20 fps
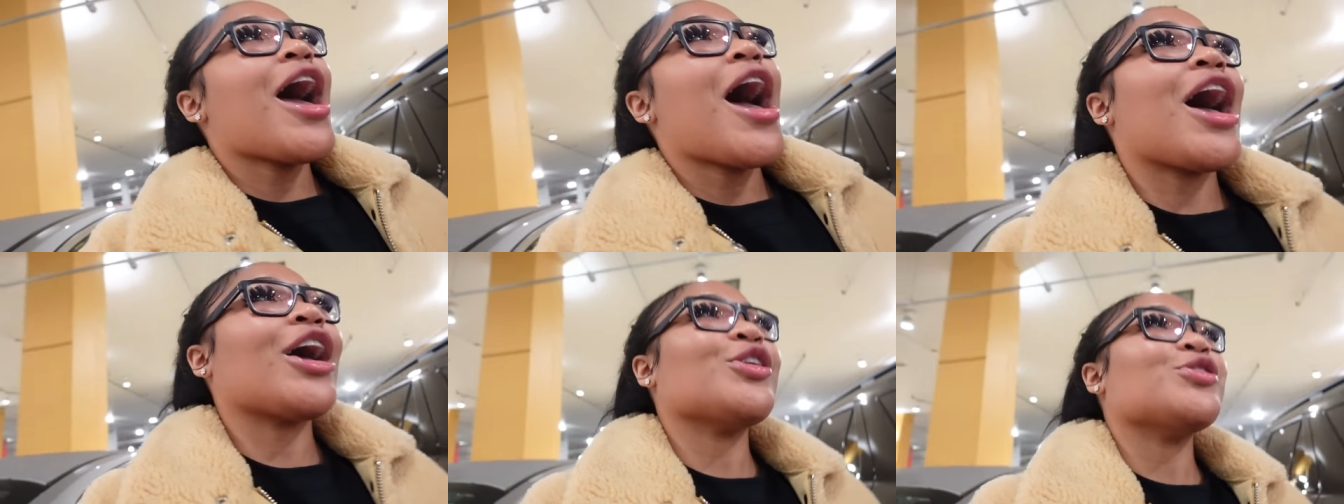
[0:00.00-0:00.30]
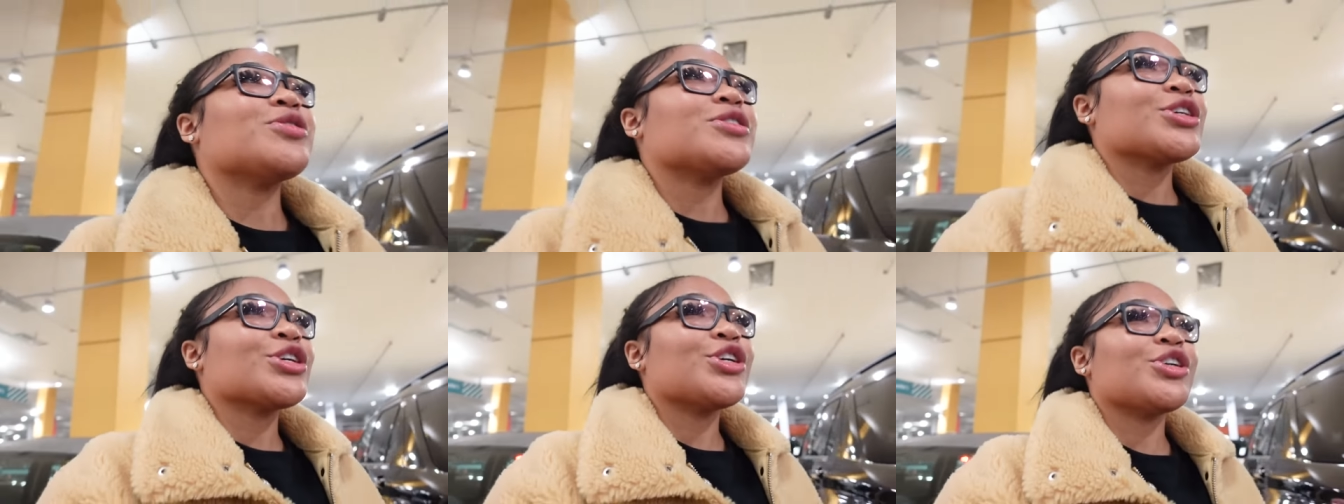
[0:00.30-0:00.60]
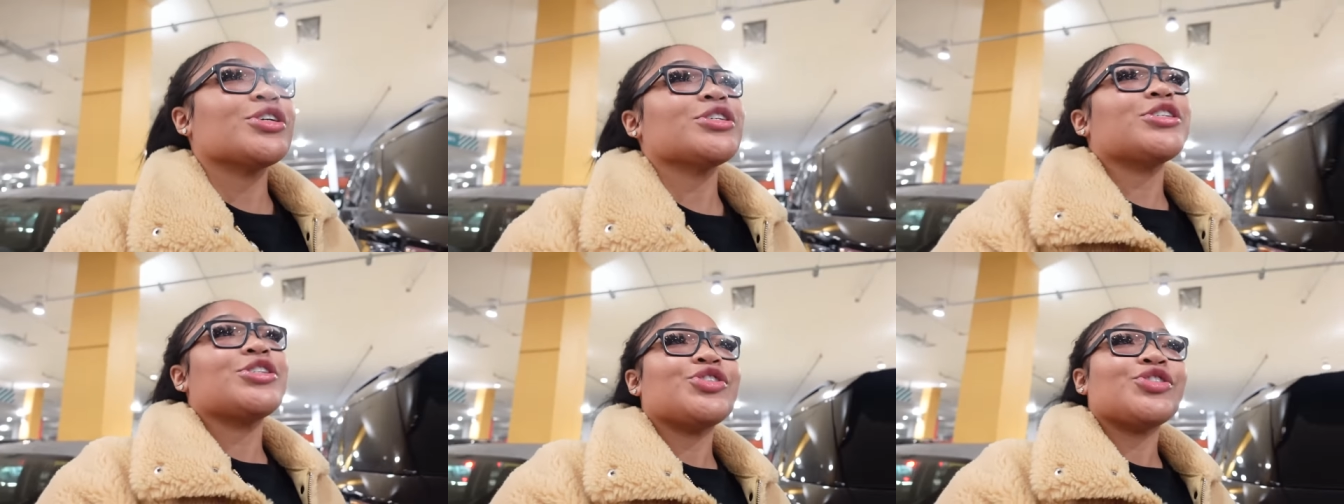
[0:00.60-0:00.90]
i used to
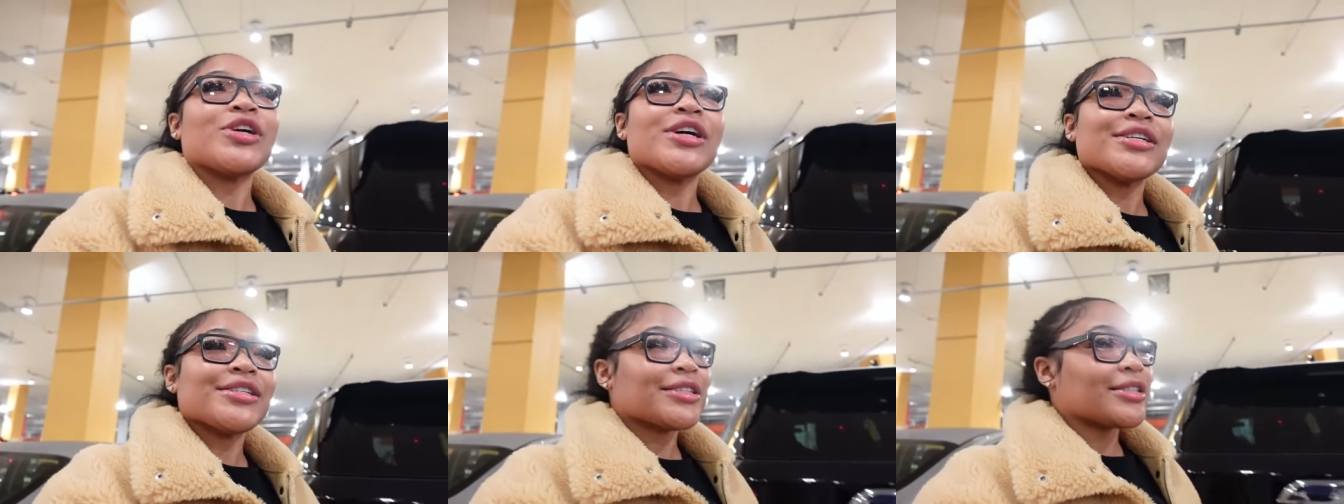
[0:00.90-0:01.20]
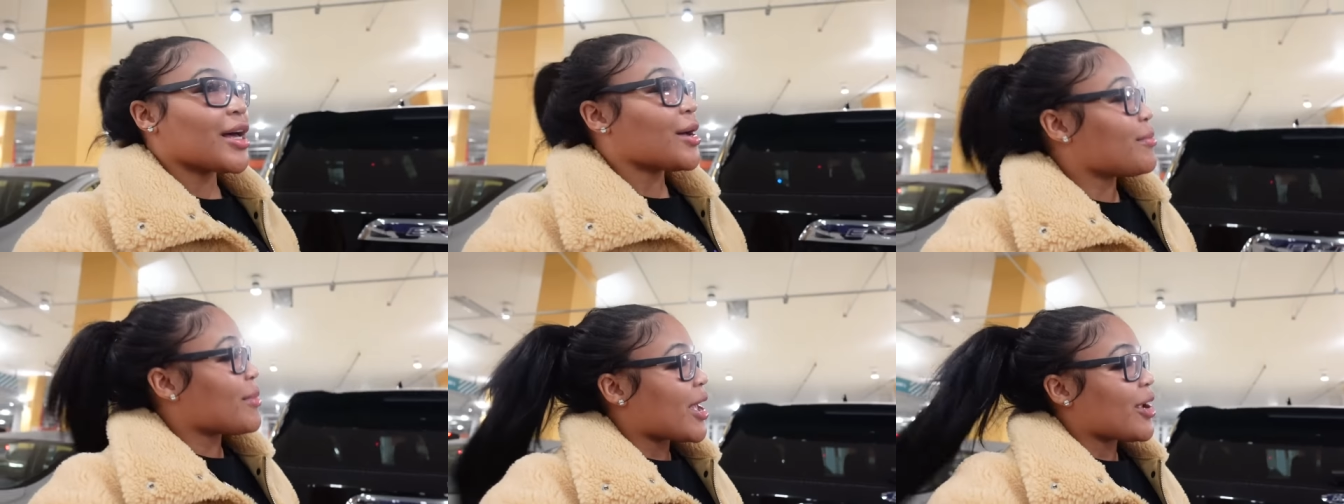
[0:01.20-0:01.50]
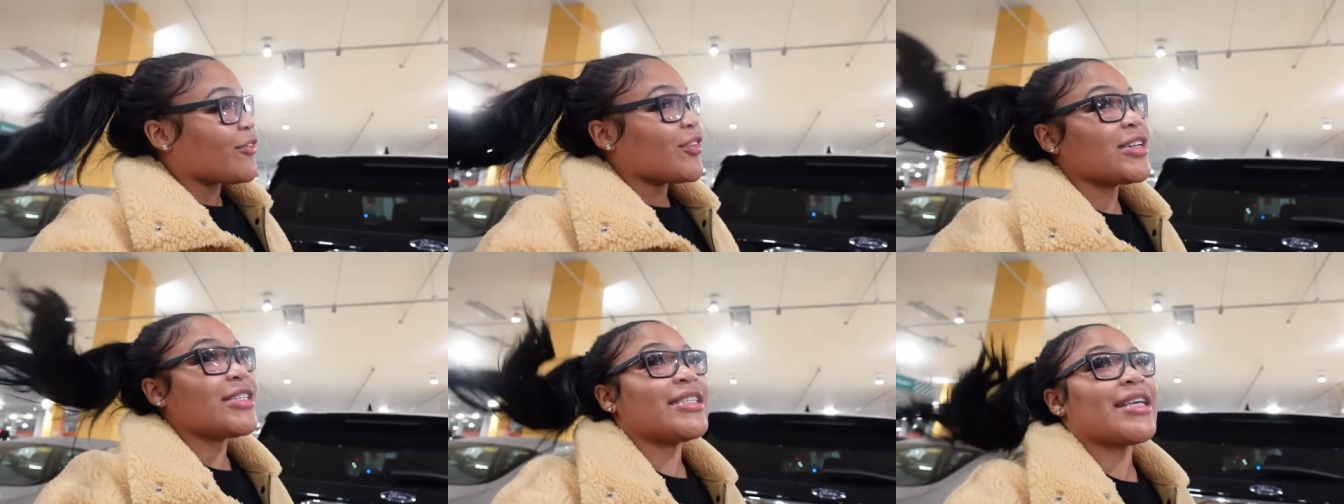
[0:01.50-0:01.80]
get dressed up
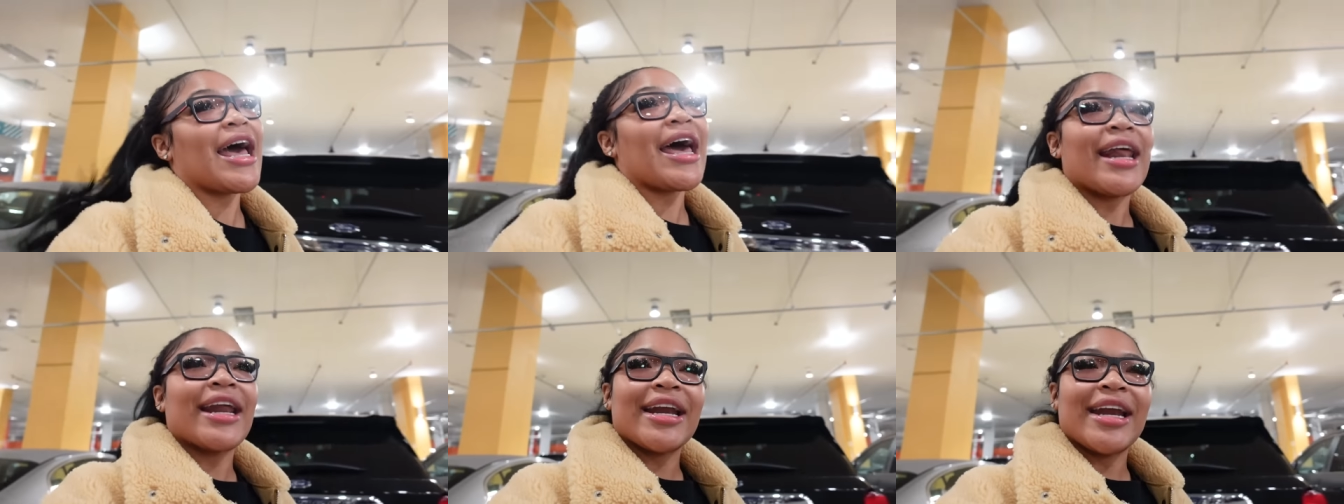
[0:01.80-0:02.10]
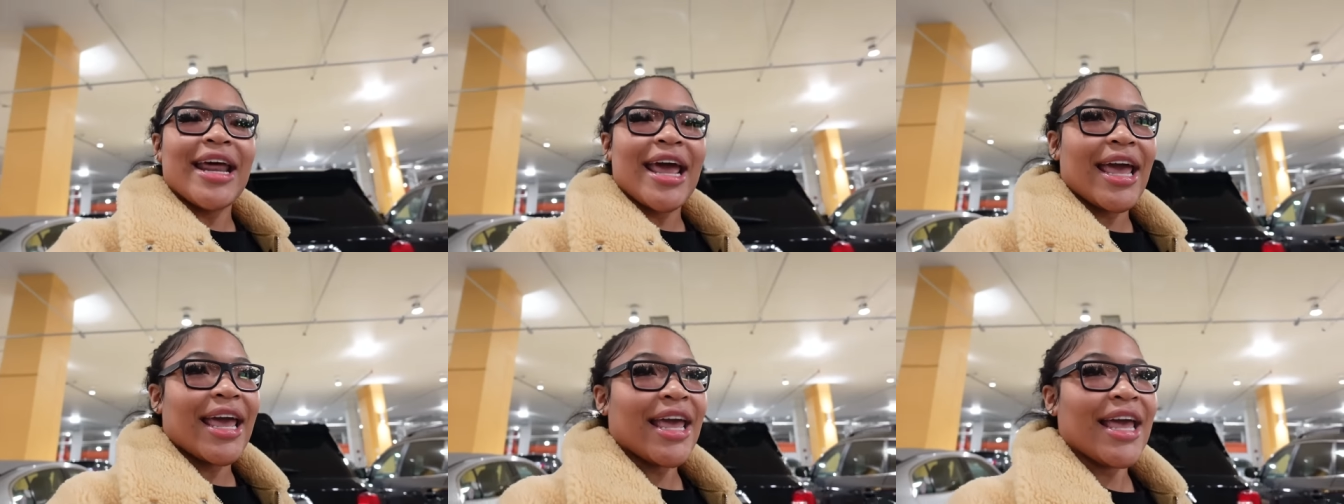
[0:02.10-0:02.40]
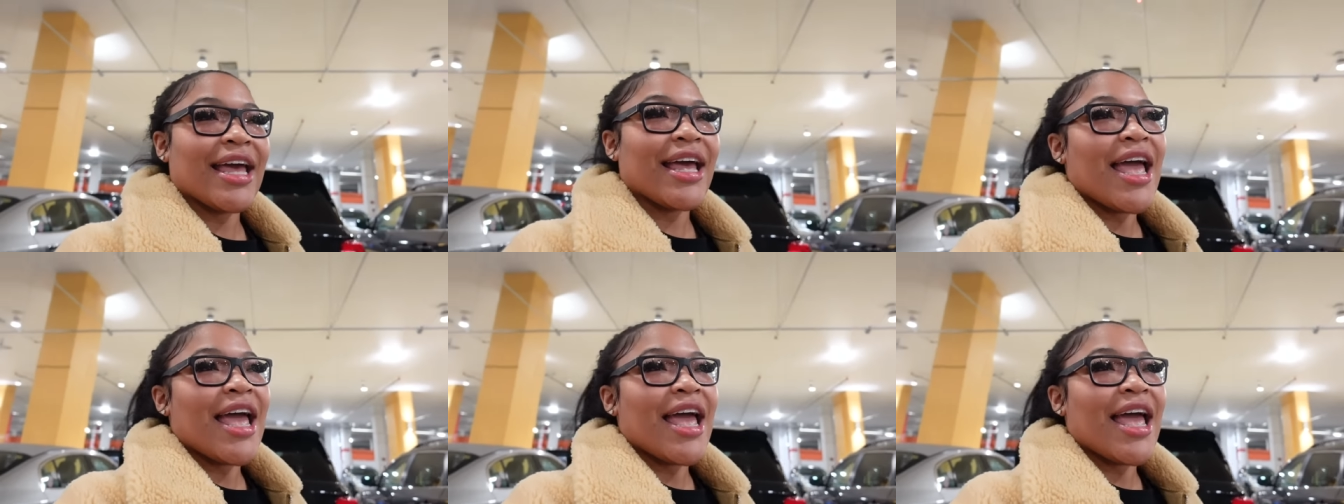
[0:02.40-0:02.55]
every saturday